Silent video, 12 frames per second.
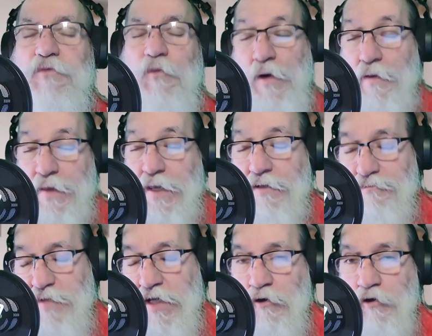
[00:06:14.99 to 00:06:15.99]
well, they
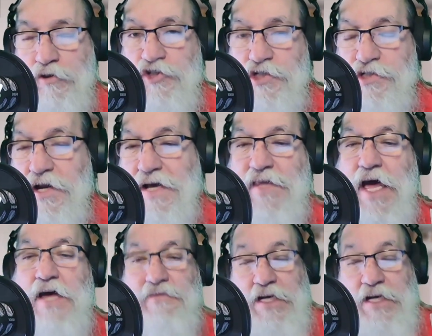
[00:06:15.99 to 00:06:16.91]
look just like that.